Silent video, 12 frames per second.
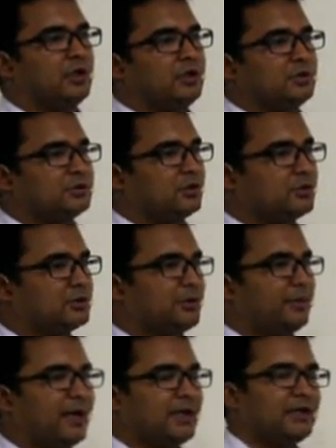both. So
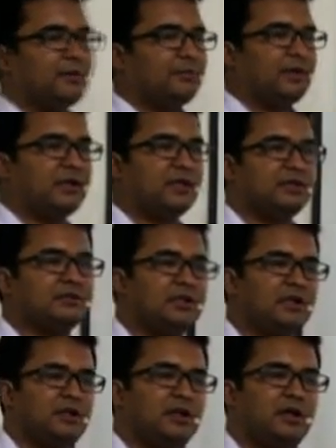the market makers